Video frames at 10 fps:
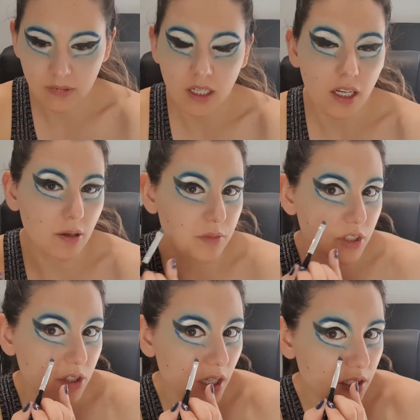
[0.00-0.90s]
I'm
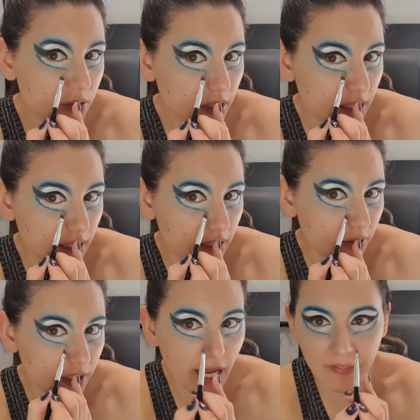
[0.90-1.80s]
kind of doing like a
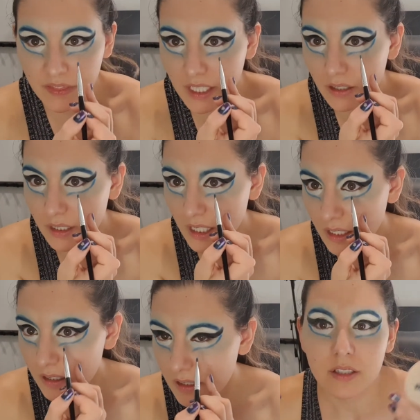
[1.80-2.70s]
little cat thing on the
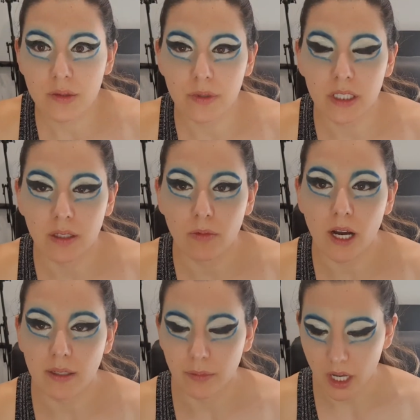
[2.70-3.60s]
end to really
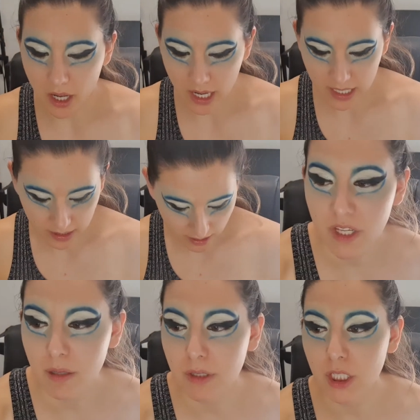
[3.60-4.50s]
widen my eyes.
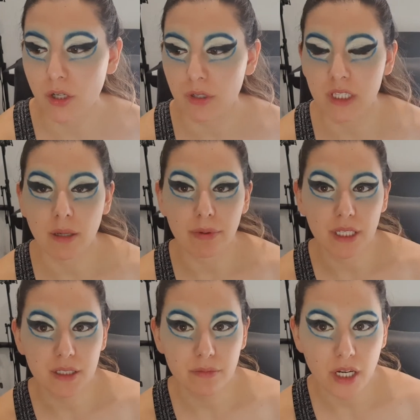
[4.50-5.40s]
Then I'm going to go and get that
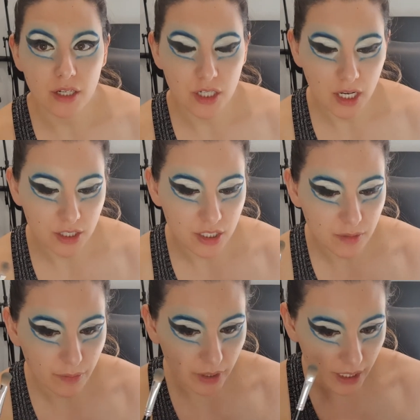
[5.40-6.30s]
blending brush and
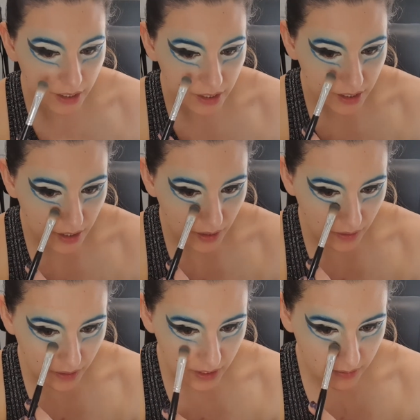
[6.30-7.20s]
just blend
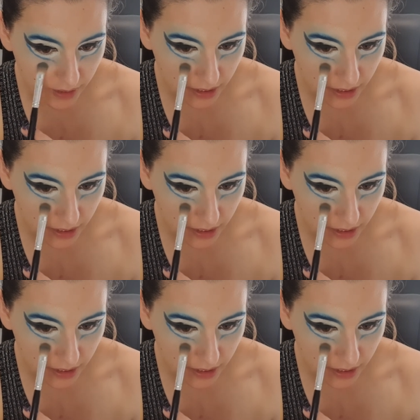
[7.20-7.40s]
this one